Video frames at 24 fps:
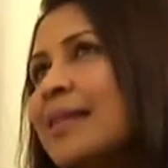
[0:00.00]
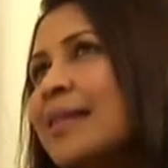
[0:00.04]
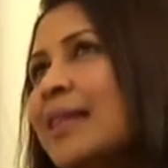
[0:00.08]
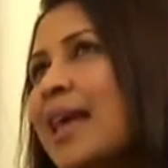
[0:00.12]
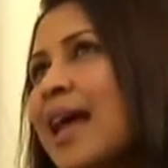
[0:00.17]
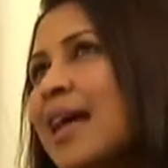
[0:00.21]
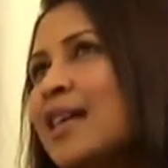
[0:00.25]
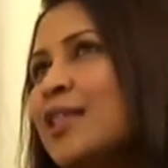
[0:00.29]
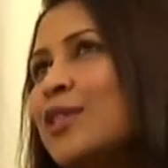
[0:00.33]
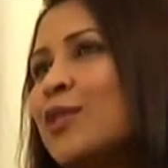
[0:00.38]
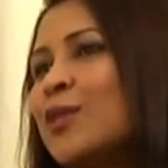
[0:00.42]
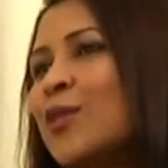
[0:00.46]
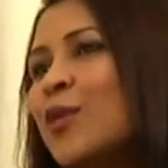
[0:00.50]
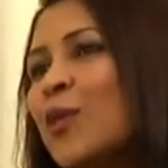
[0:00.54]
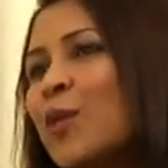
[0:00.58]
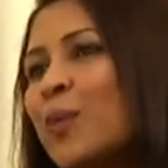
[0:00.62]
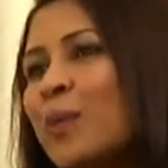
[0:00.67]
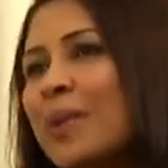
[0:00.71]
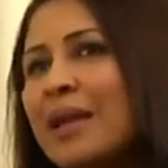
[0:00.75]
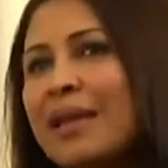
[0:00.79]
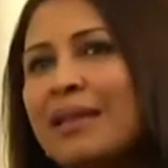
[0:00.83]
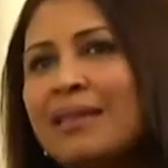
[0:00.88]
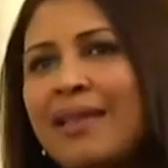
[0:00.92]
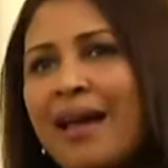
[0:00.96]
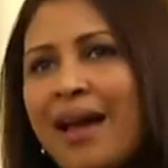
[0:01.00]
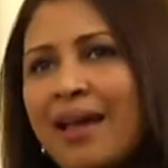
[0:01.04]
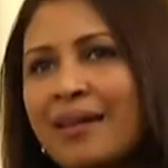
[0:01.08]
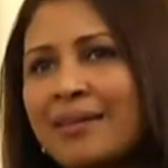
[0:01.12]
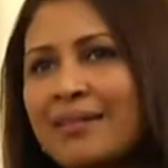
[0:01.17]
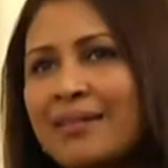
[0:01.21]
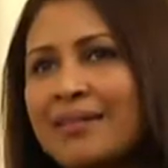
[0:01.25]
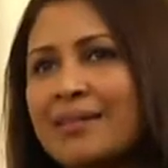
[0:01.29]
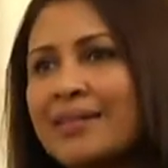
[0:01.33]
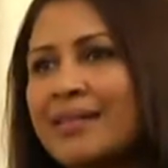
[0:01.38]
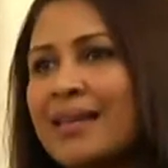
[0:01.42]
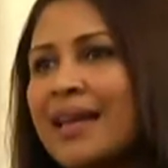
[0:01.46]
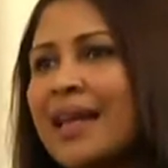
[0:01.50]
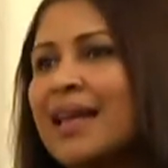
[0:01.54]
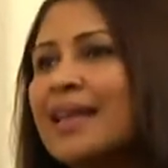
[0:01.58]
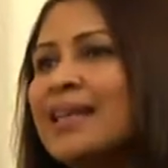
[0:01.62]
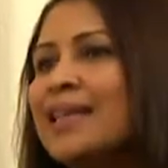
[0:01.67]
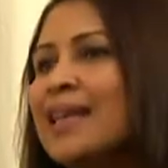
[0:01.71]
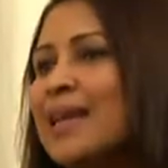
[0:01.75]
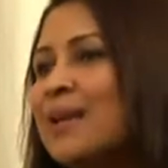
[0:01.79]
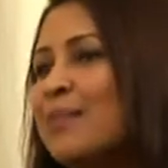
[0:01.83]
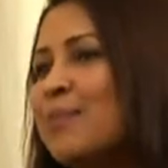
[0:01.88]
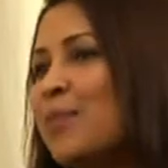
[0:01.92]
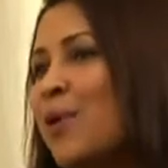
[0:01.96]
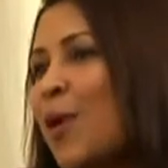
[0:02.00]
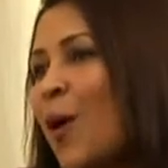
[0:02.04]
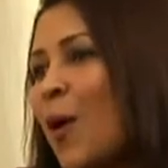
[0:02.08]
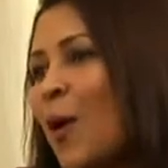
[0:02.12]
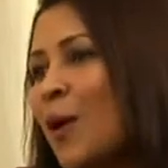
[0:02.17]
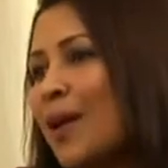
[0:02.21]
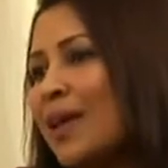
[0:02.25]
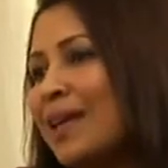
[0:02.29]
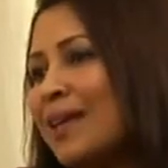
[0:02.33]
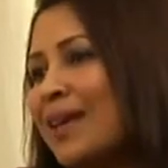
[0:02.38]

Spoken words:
there is no way that any employee